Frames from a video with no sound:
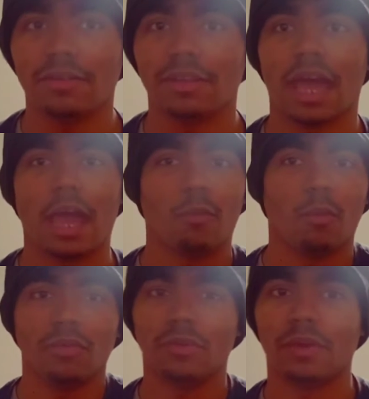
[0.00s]
then I
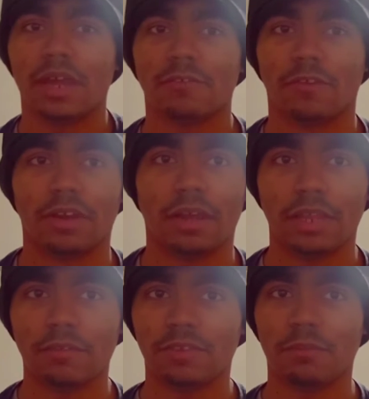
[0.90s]
won't do it ever. And I'll
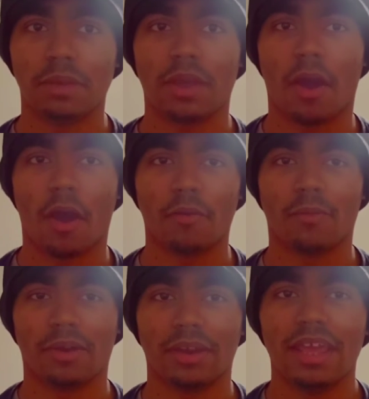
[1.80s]
live with a big R
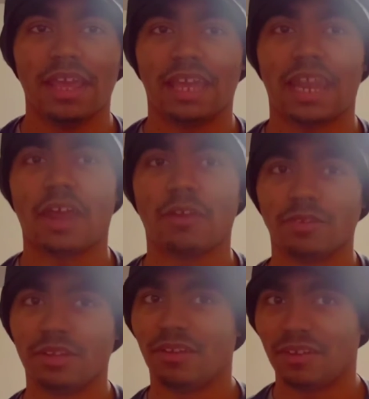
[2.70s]
word that I
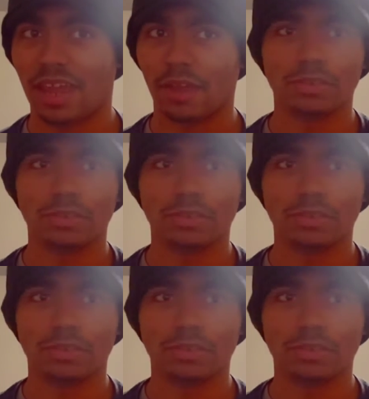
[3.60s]
really don't like,